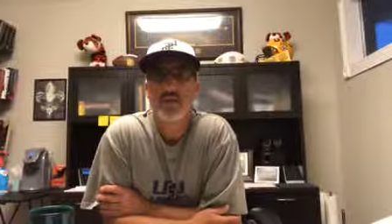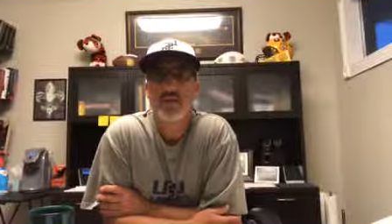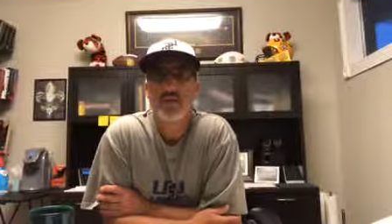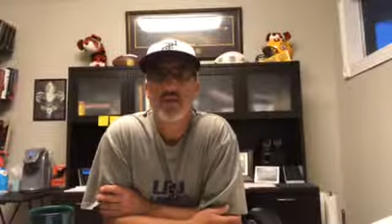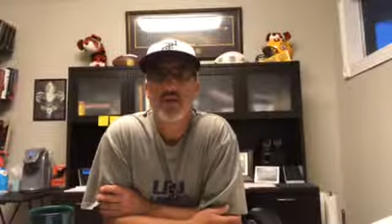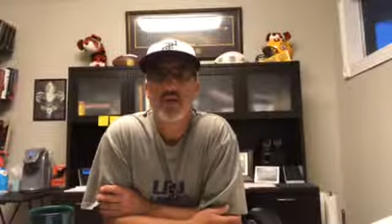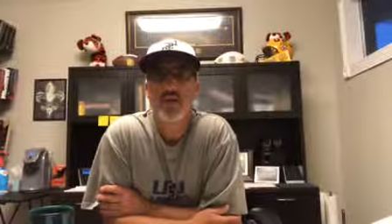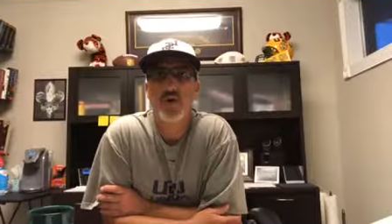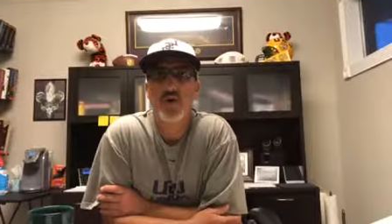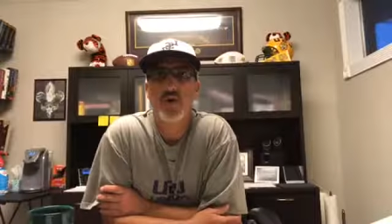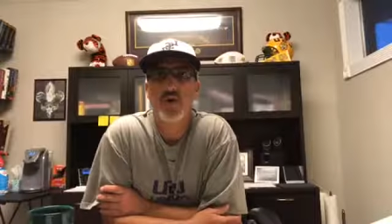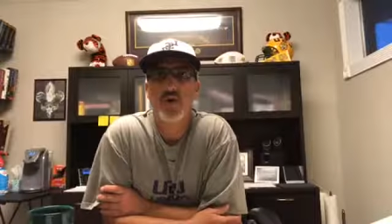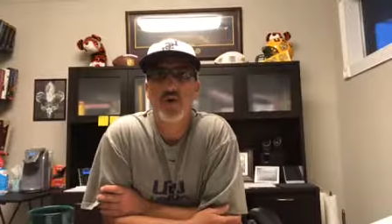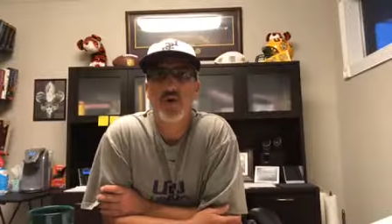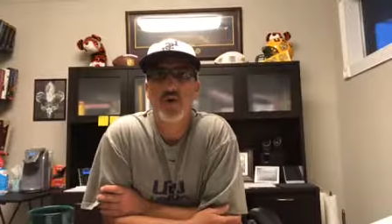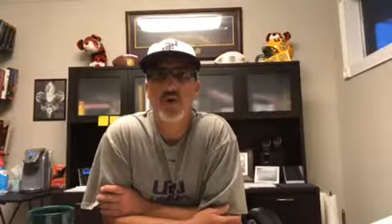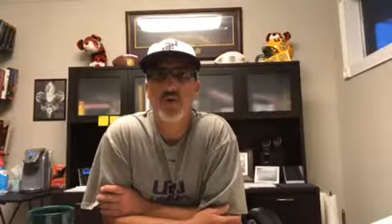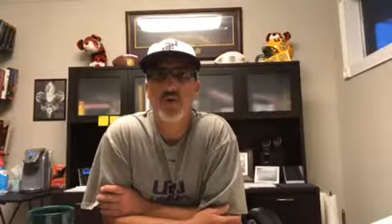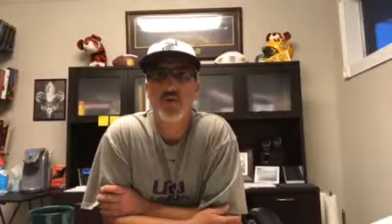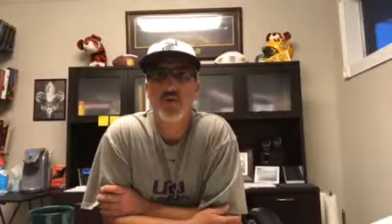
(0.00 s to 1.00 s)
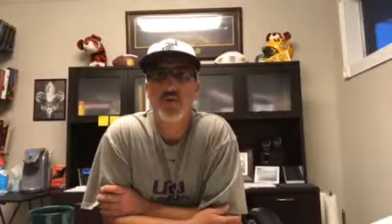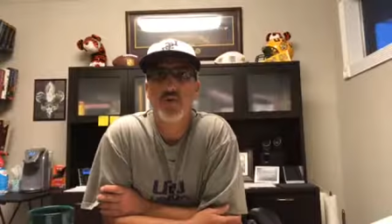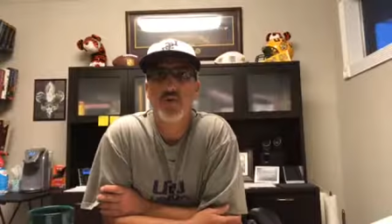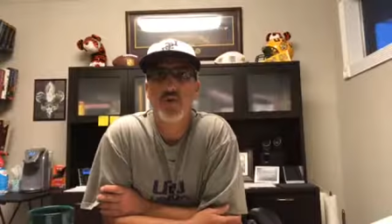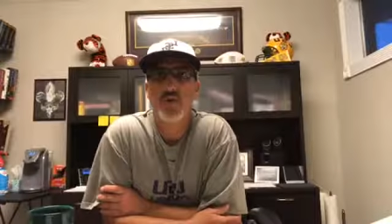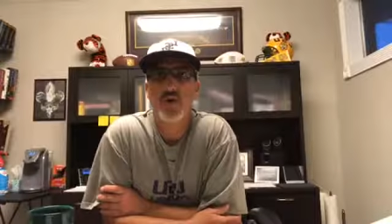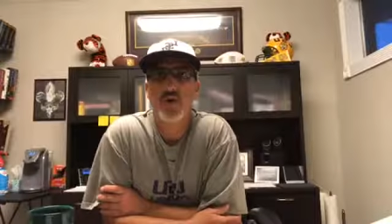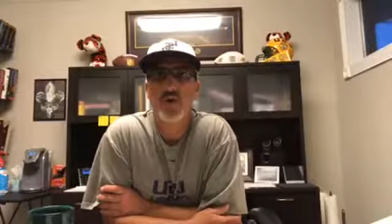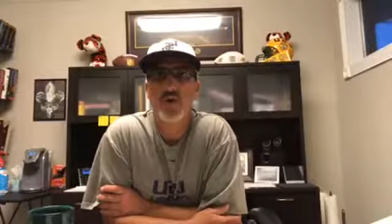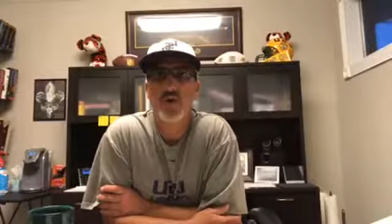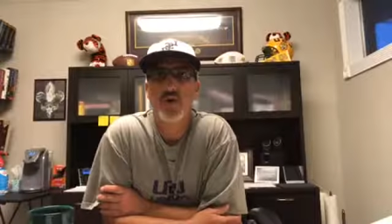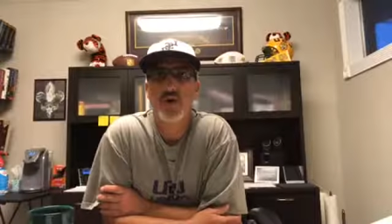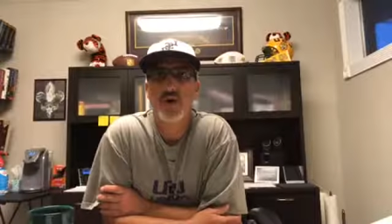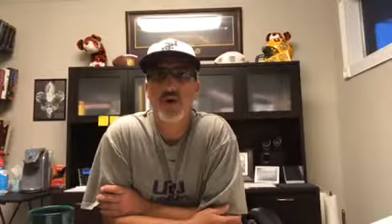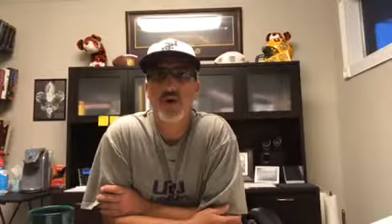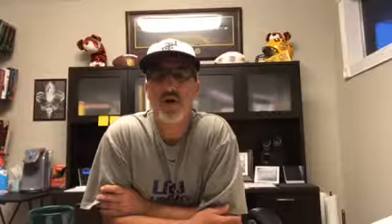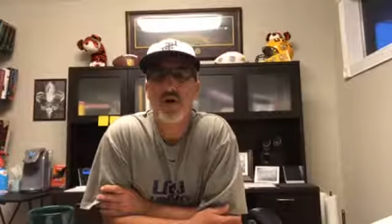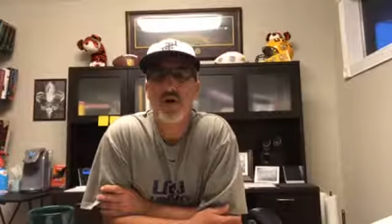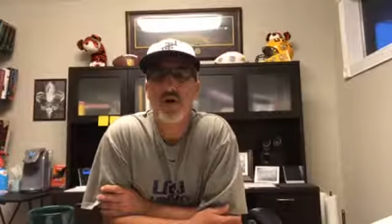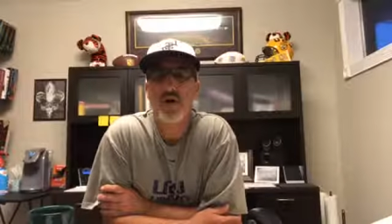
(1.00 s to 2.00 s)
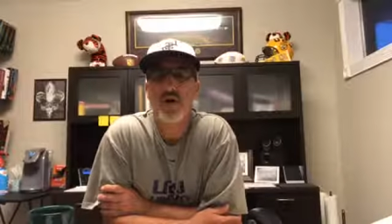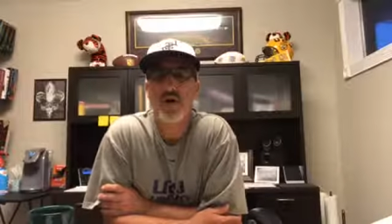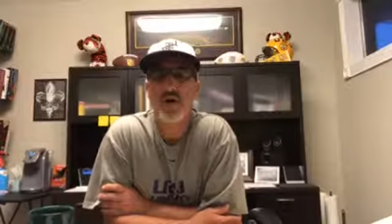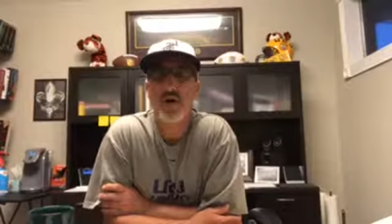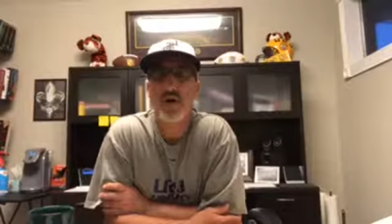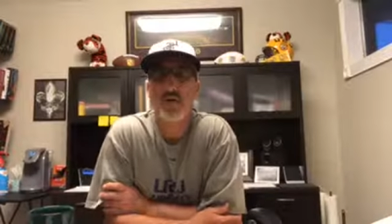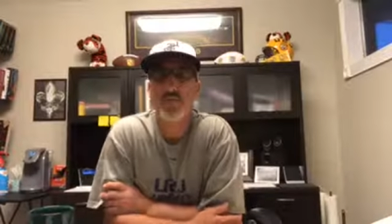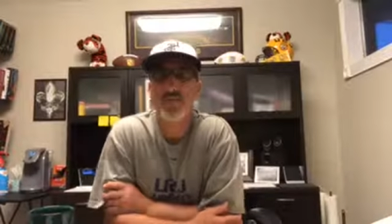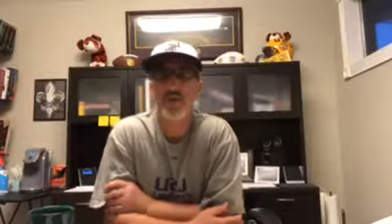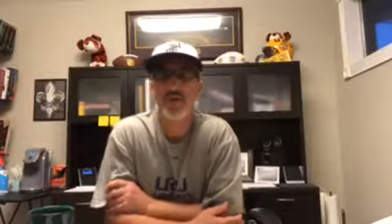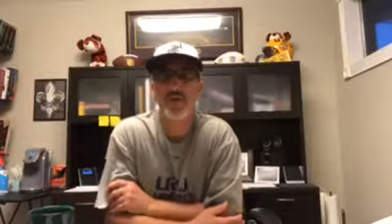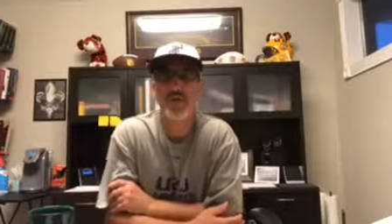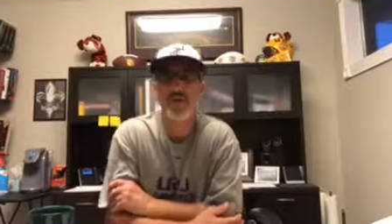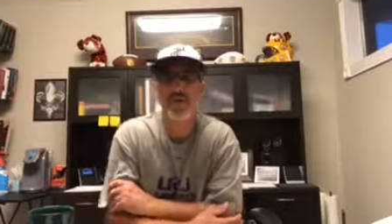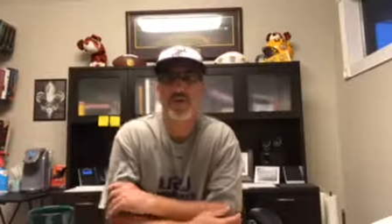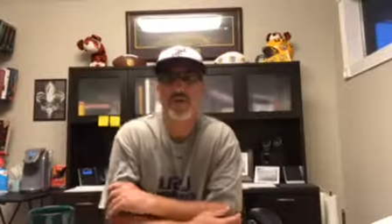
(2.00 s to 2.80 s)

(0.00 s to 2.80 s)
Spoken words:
Let me know when you are hopping